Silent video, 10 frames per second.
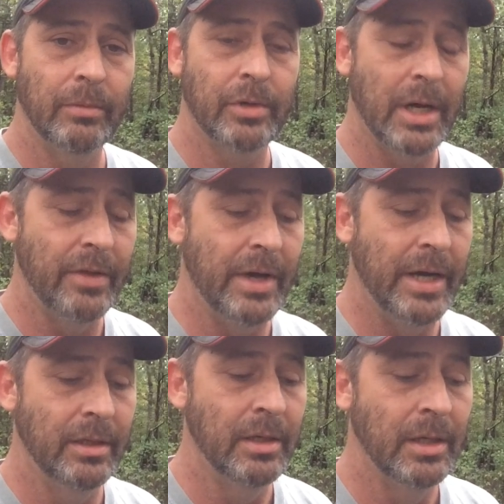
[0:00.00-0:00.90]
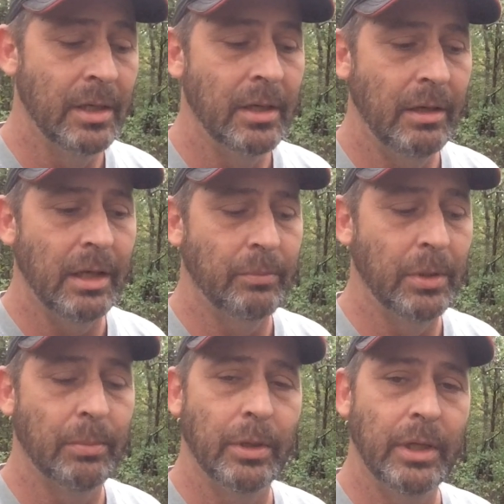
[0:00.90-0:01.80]
try that. You have to
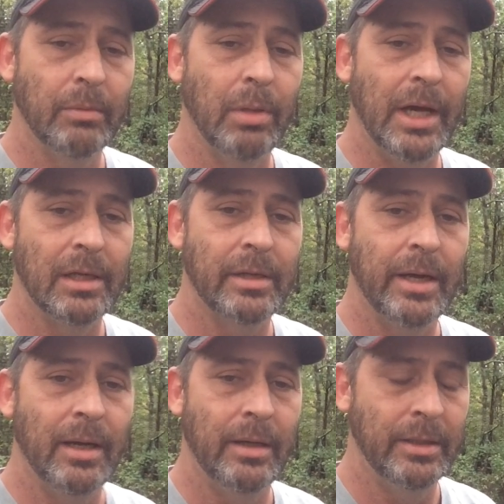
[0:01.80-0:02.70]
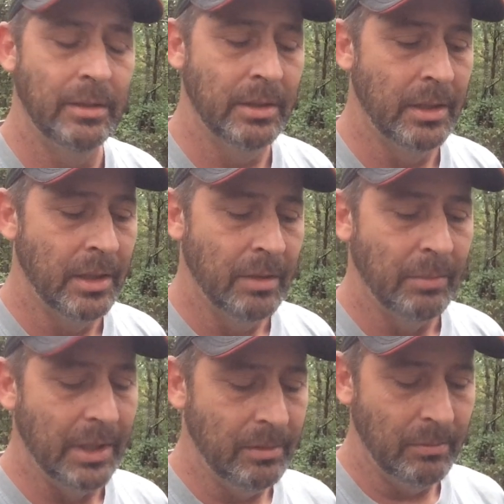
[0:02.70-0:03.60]
put a pretty good blast of air in it.
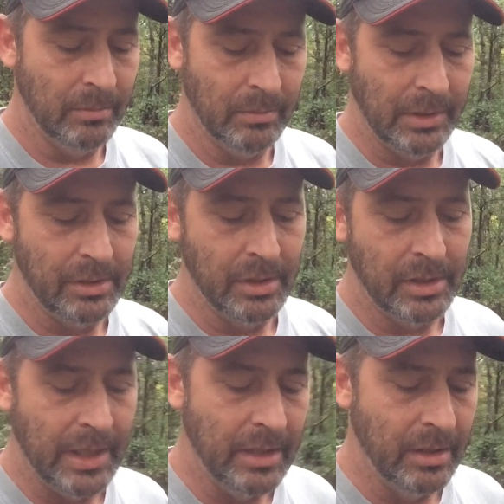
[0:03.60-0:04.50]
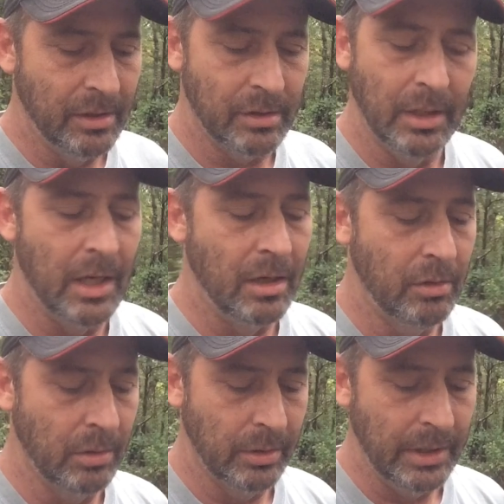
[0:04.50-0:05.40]
But let's just say that it's
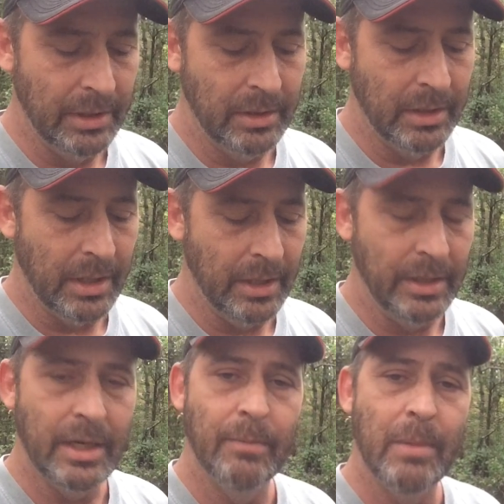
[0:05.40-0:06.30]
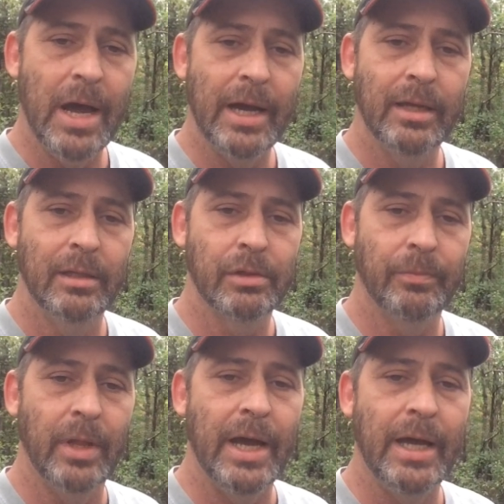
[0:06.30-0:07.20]
low, or that you come back and it's
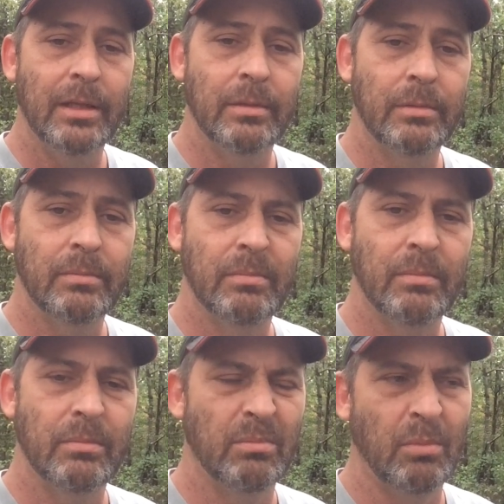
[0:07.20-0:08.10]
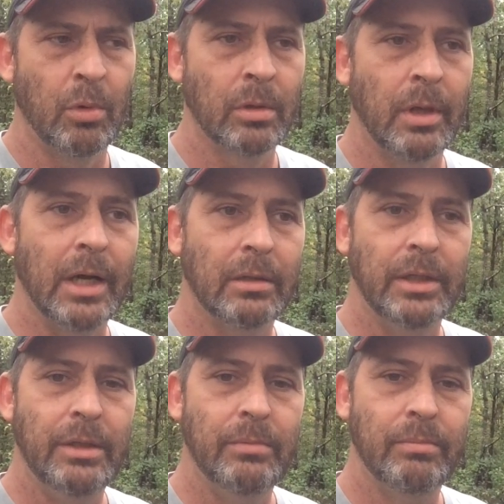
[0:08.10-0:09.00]
flat, and more than
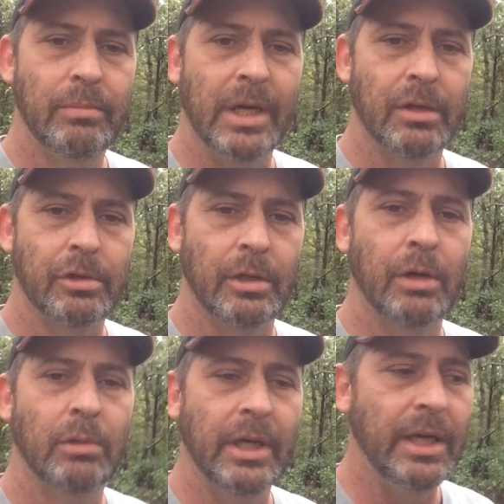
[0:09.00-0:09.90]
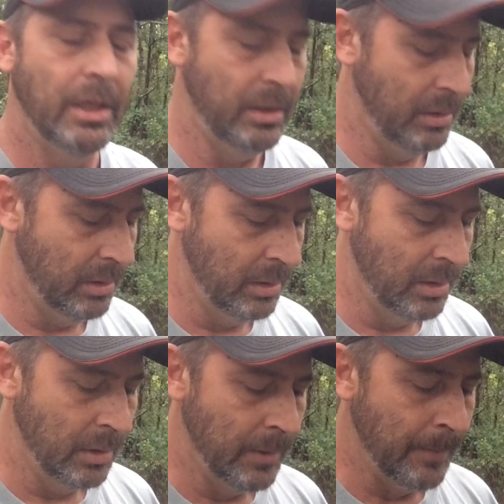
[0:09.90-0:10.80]
likely you've got a slow leak.
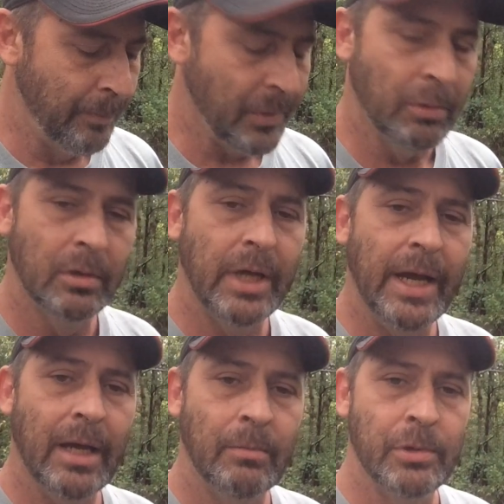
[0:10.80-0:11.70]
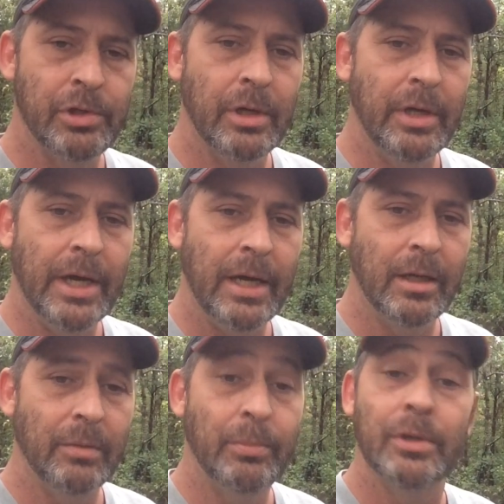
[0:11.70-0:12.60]
Well, today I'm going to show you how
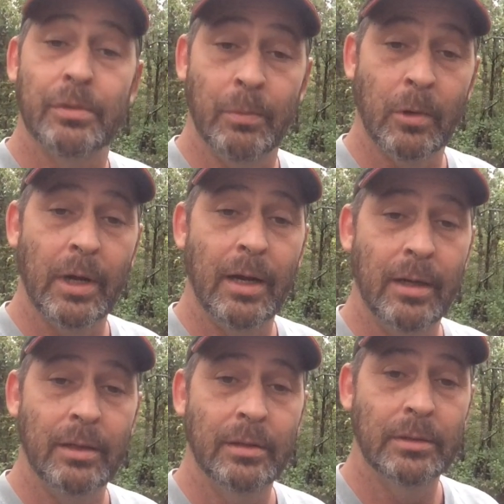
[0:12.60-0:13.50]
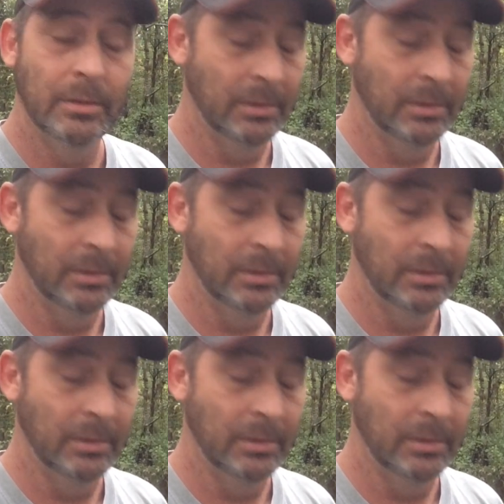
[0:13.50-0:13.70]
to put some more air in it.